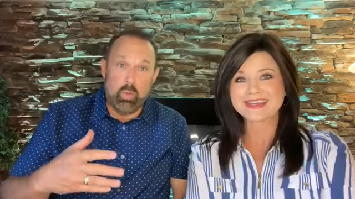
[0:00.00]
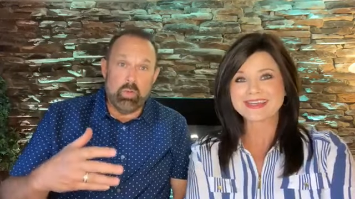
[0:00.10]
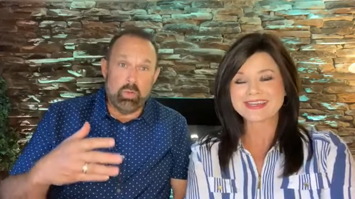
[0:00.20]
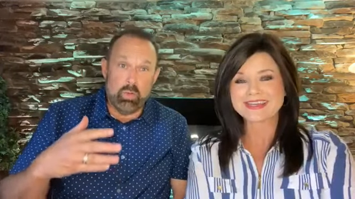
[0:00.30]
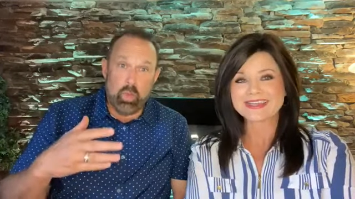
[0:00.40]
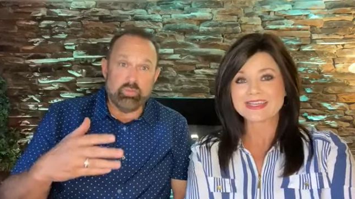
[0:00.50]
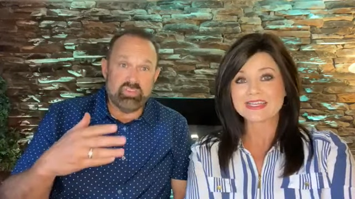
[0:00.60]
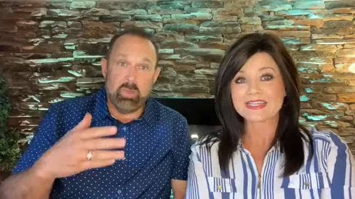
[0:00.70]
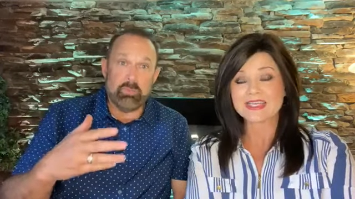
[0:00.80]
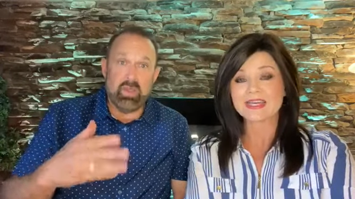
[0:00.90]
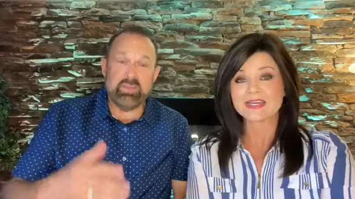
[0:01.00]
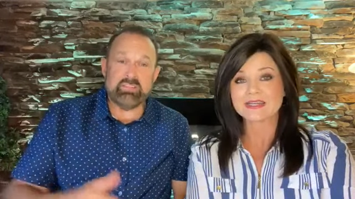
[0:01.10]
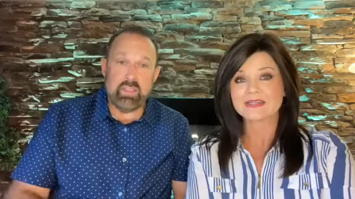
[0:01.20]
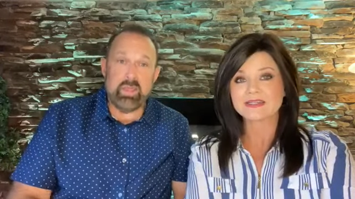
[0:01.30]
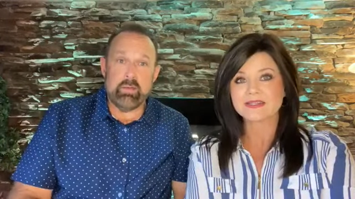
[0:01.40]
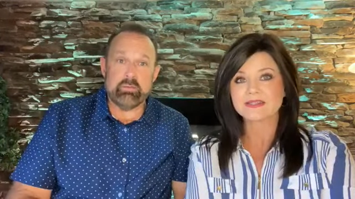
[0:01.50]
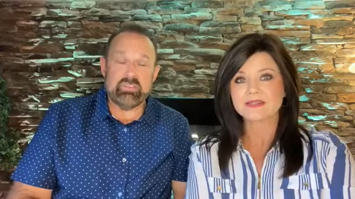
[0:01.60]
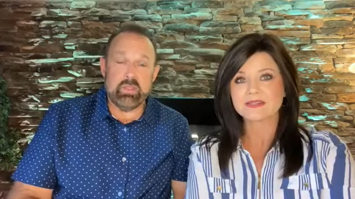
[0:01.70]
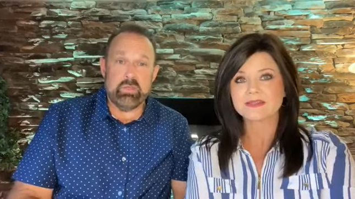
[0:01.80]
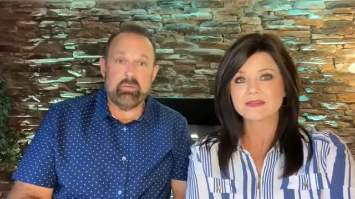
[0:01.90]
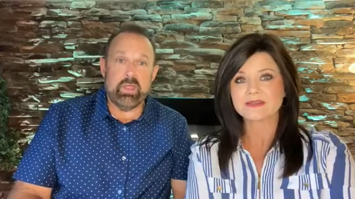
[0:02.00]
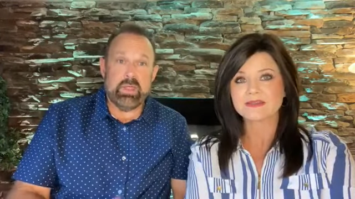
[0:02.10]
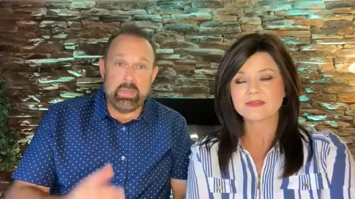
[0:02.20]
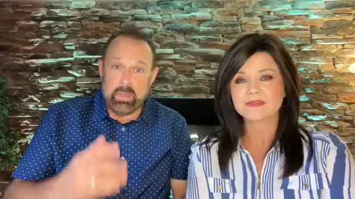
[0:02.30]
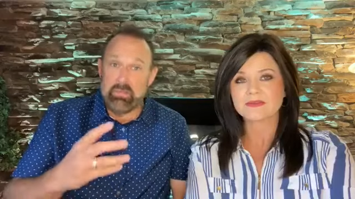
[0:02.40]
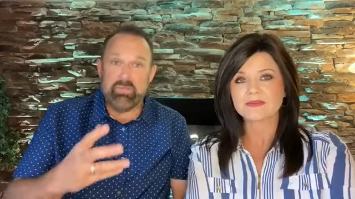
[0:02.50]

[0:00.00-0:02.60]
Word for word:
Speaker 1: go go someplace yeah. else and and